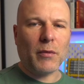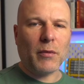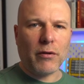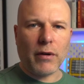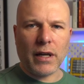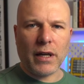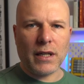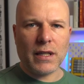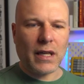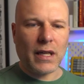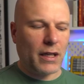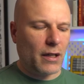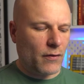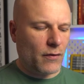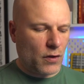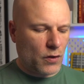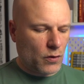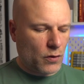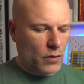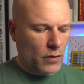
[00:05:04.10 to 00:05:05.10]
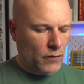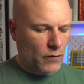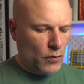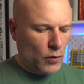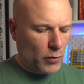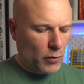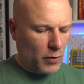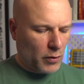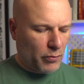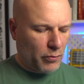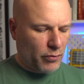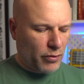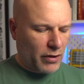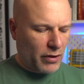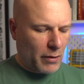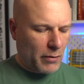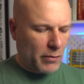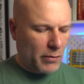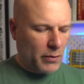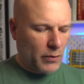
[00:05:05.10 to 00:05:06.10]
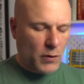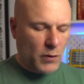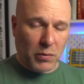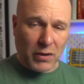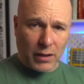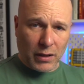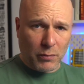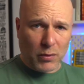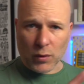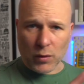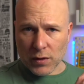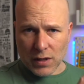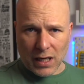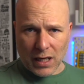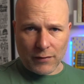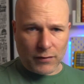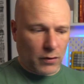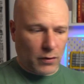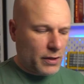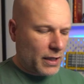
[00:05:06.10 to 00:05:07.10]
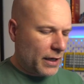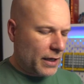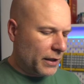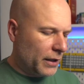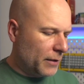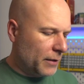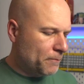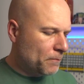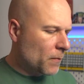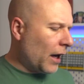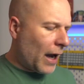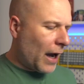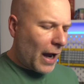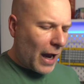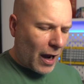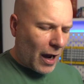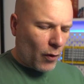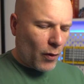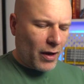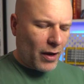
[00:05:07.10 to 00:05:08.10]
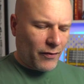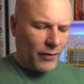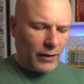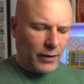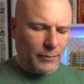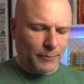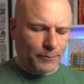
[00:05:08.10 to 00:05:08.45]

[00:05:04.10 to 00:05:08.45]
Rays, any of the sort of normal programmable split boards that I've looked at here. However,